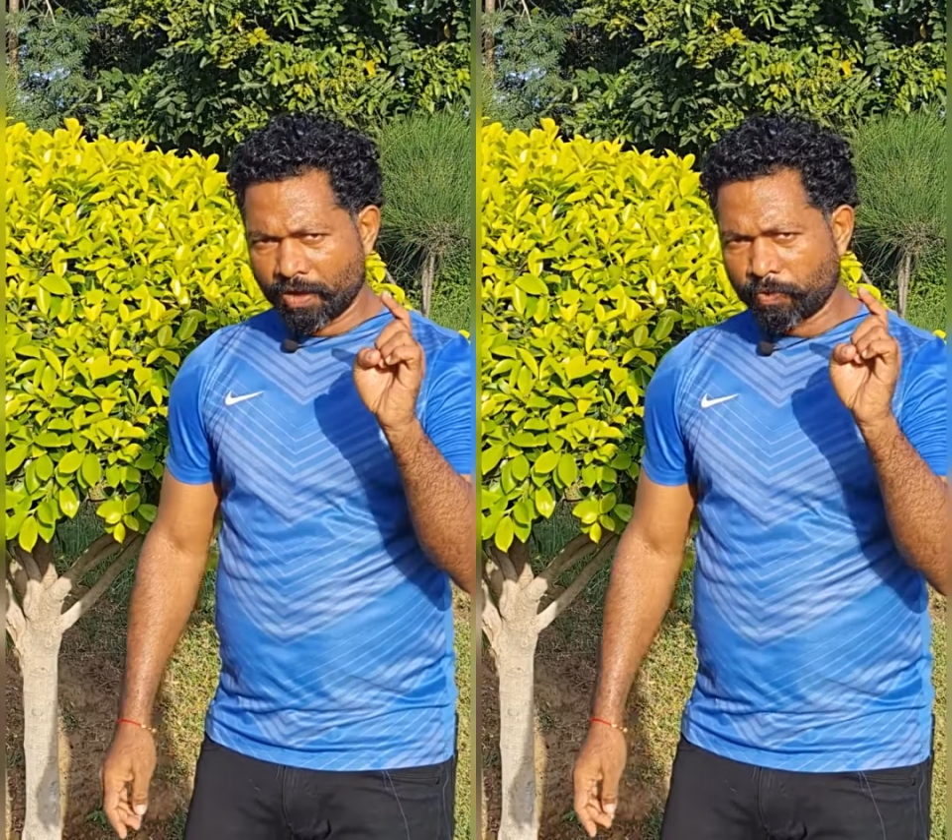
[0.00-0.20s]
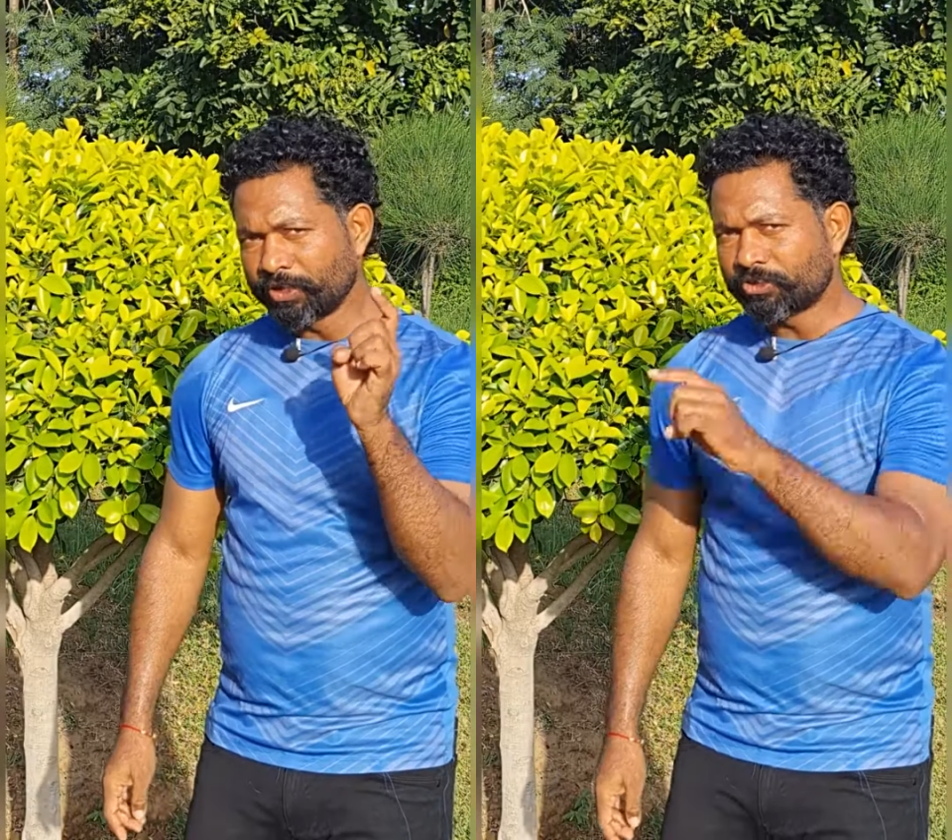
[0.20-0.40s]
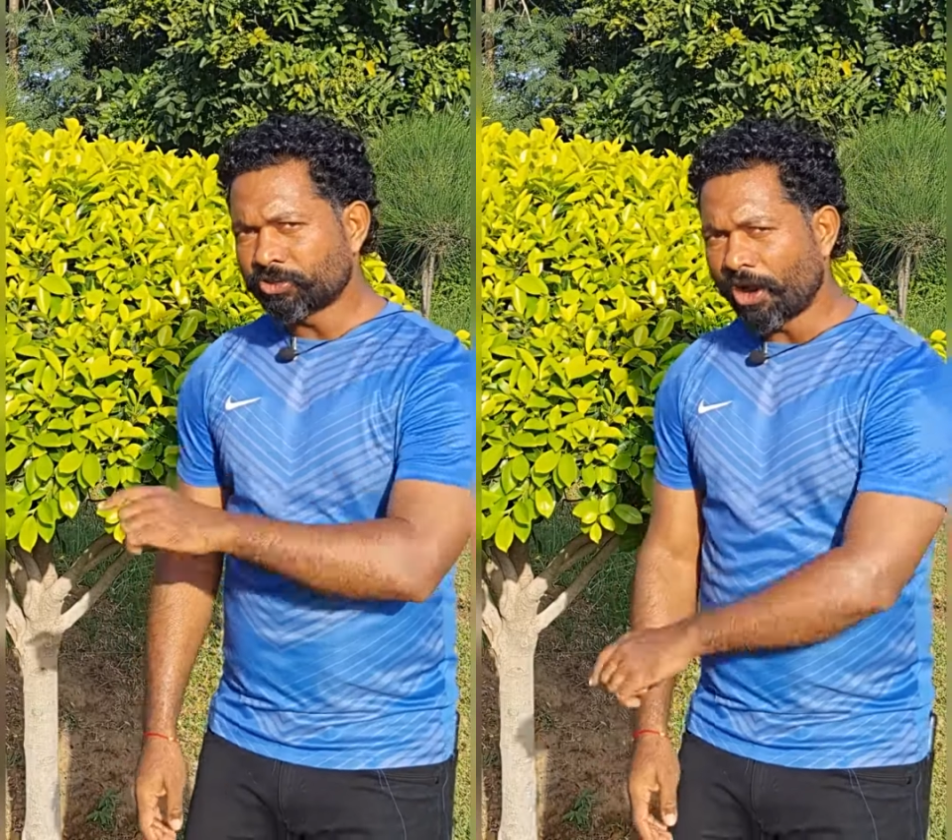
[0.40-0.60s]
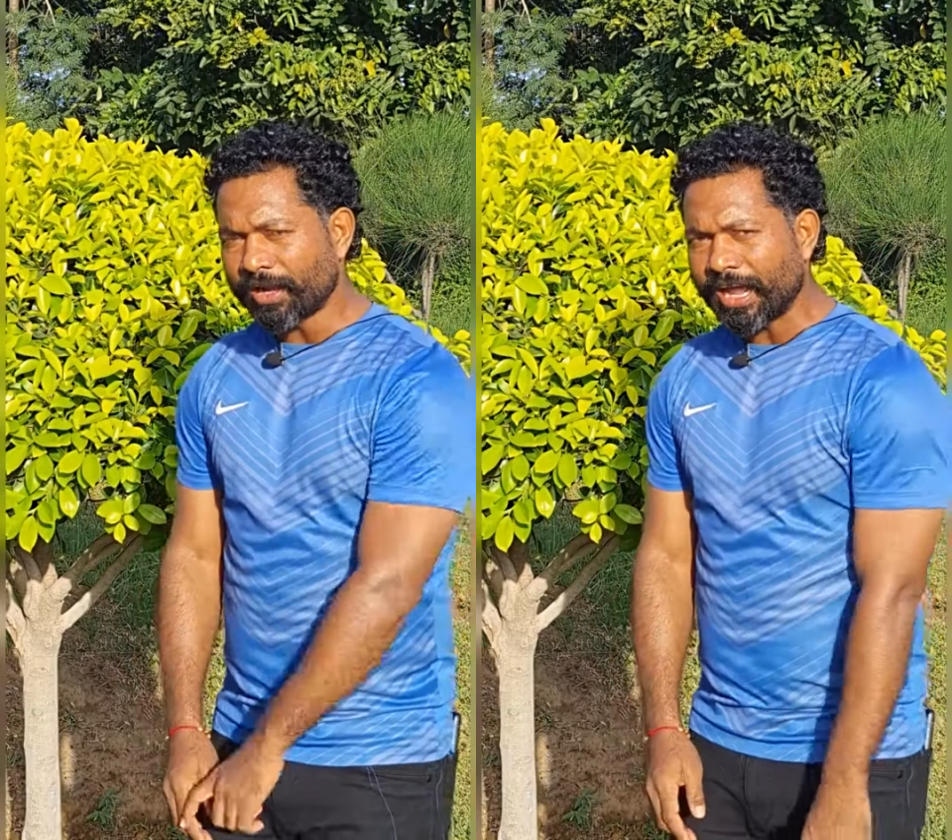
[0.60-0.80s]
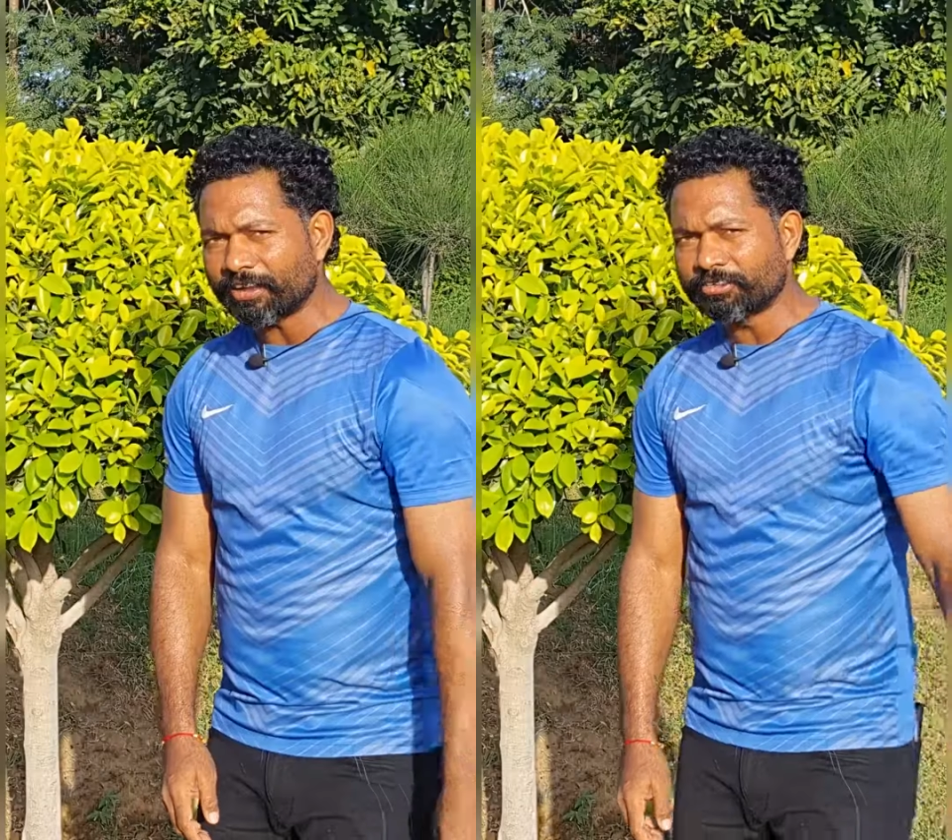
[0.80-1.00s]
One
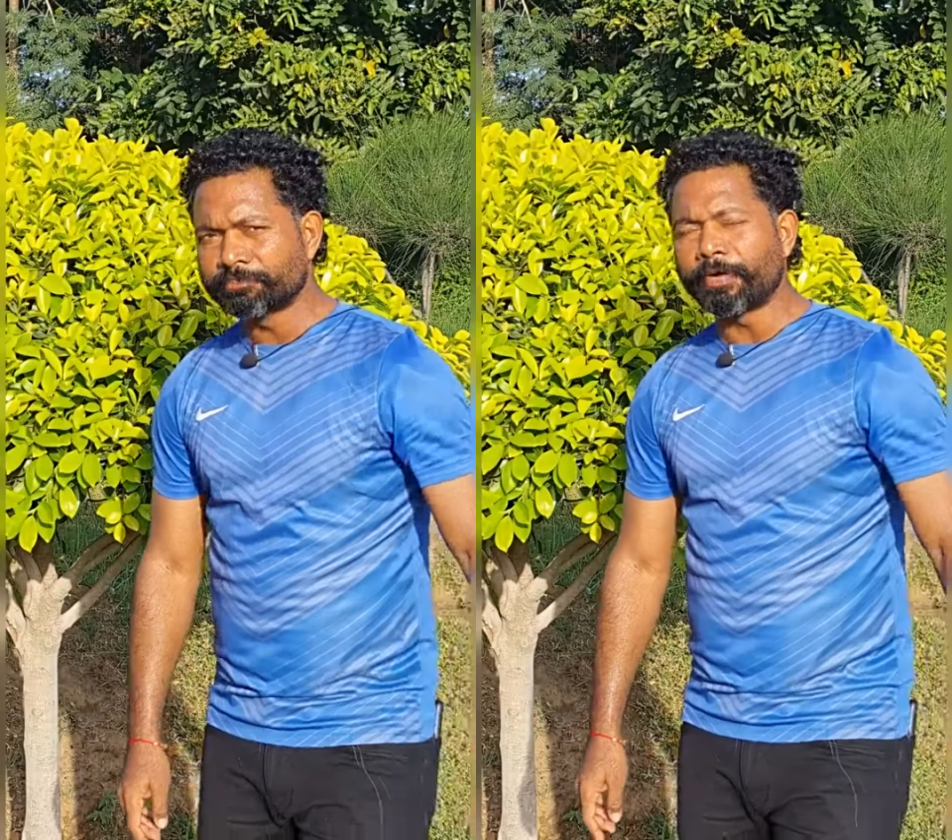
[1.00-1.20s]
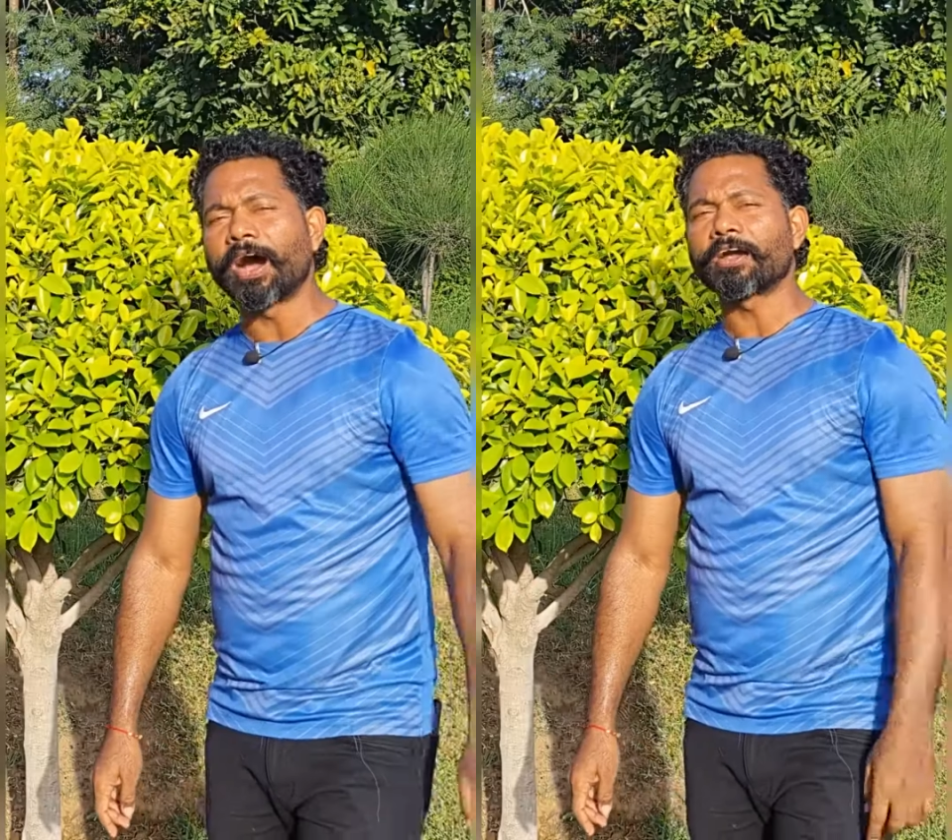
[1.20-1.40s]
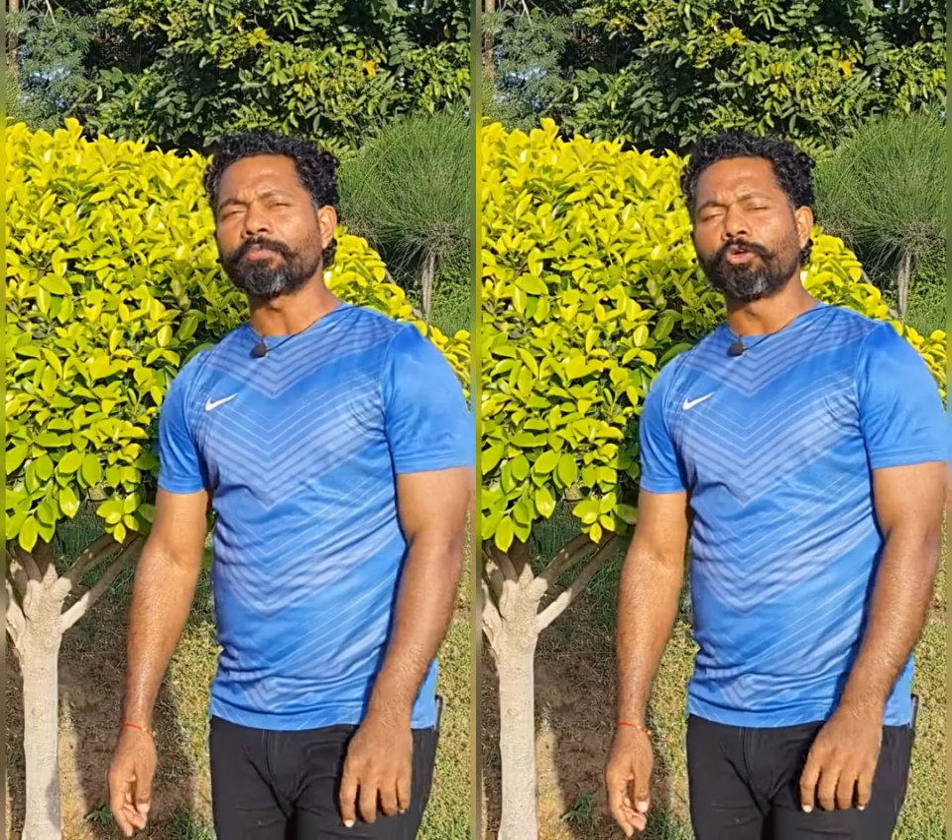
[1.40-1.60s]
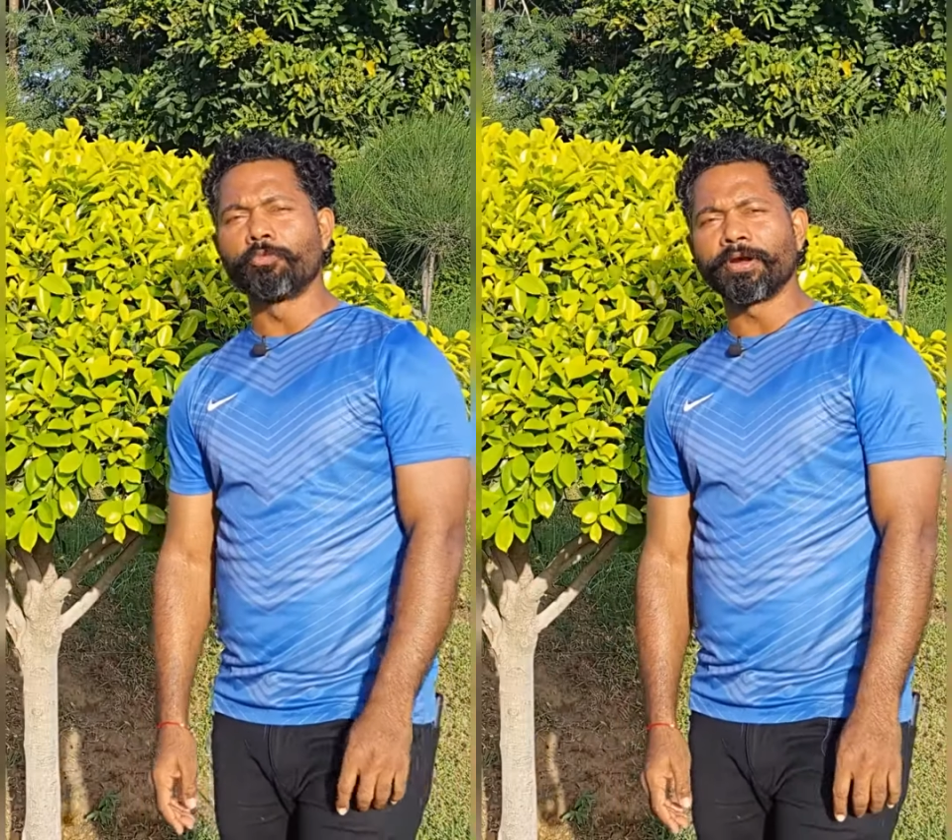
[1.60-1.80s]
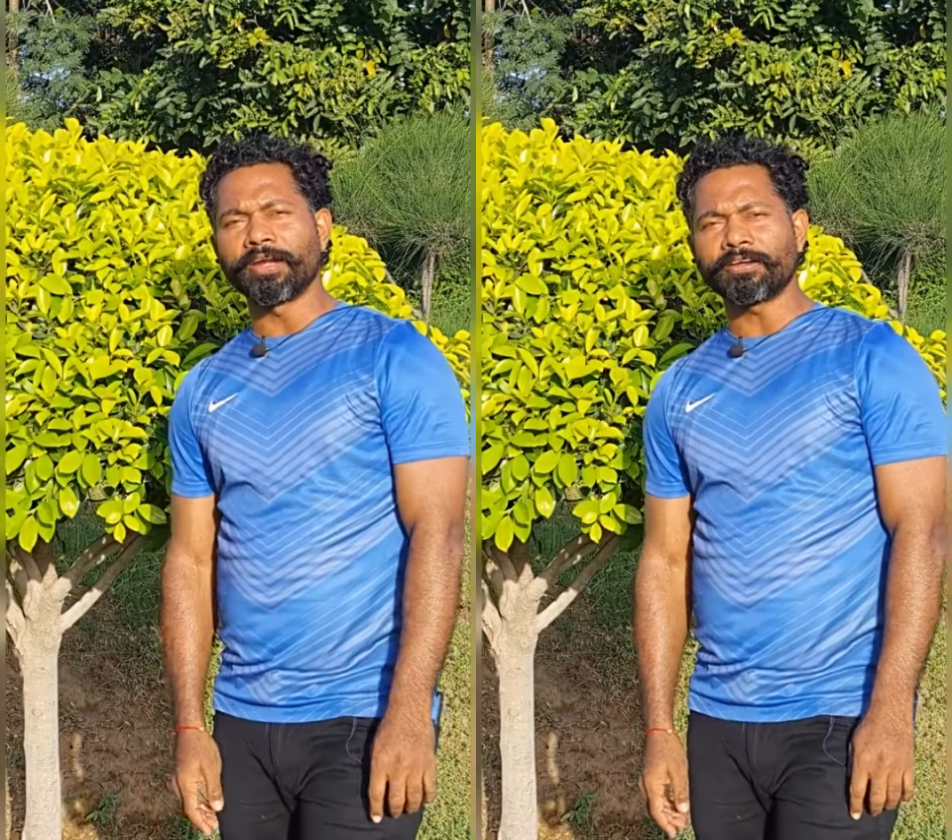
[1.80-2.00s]
song can spark a
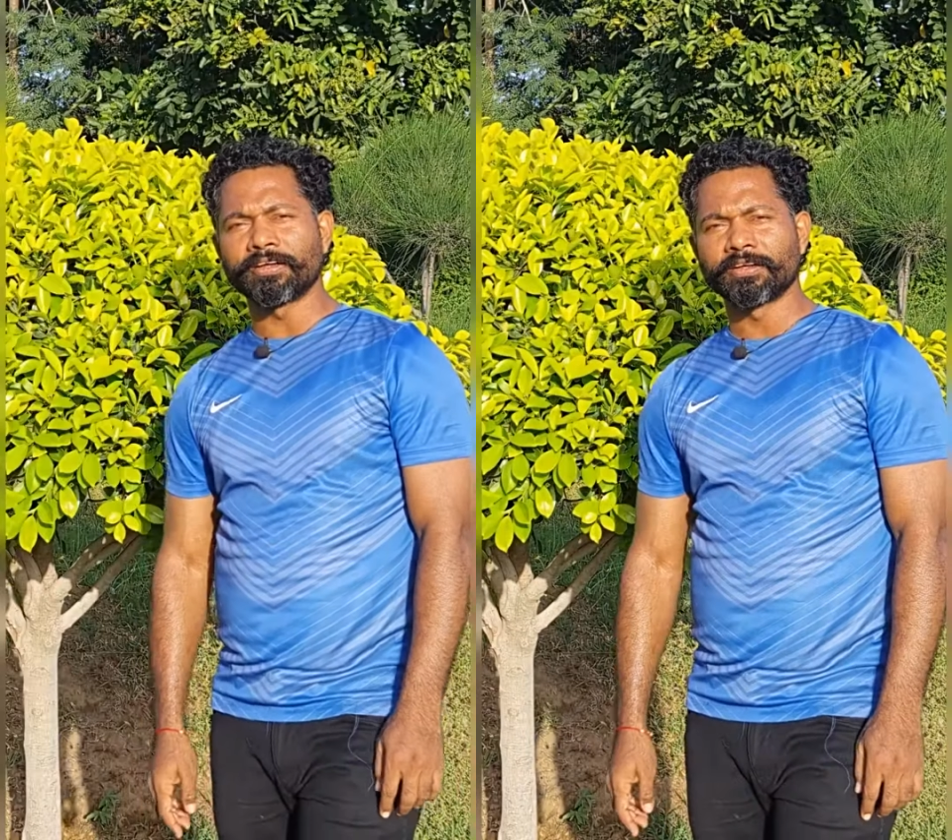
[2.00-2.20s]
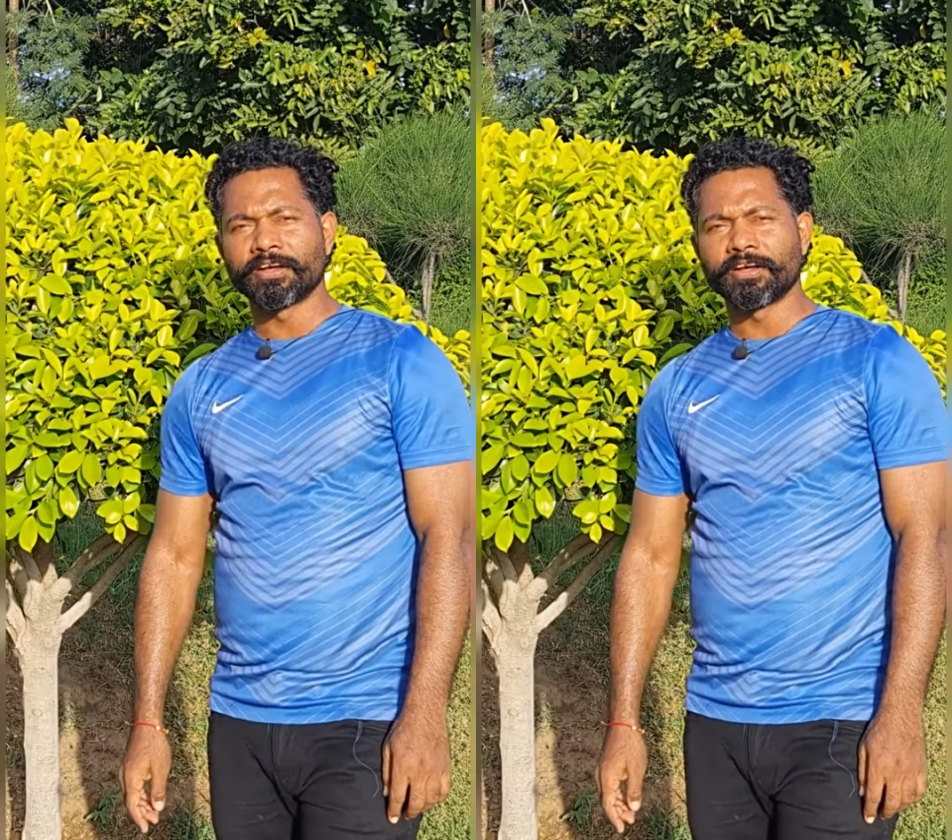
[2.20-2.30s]
moment,